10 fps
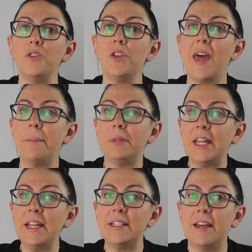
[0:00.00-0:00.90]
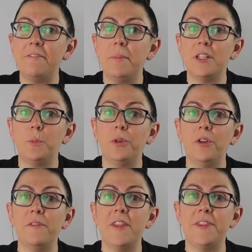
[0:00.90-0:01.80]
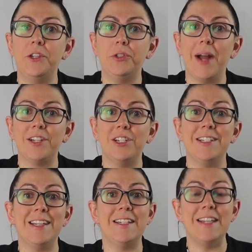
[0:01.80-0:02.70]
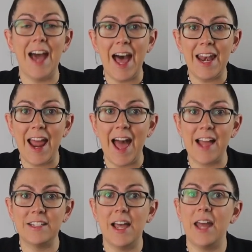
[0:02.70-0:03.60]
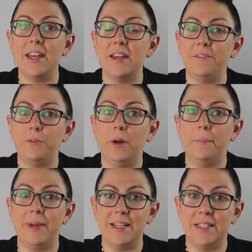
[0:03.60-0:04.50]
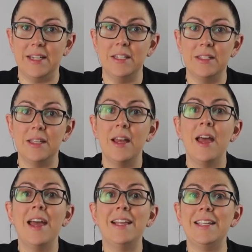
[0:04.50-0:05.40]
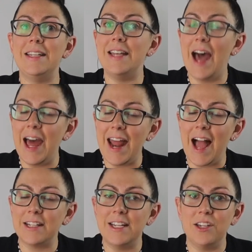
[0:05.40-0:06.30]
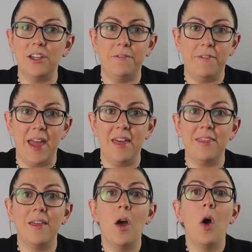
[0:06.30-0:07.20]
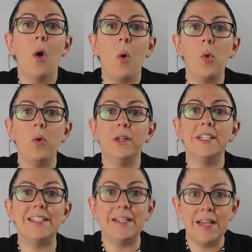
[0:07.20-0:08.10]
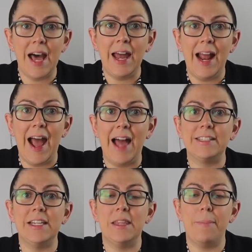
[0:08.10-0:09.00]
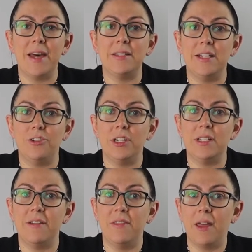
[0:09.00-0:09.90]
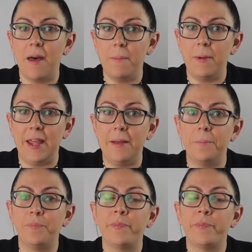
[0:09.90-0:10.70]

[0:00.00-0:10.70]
So that plaintiff must prove that the director did not act on an informed basis, did not act in good faith, or did not act in the best interest of the company.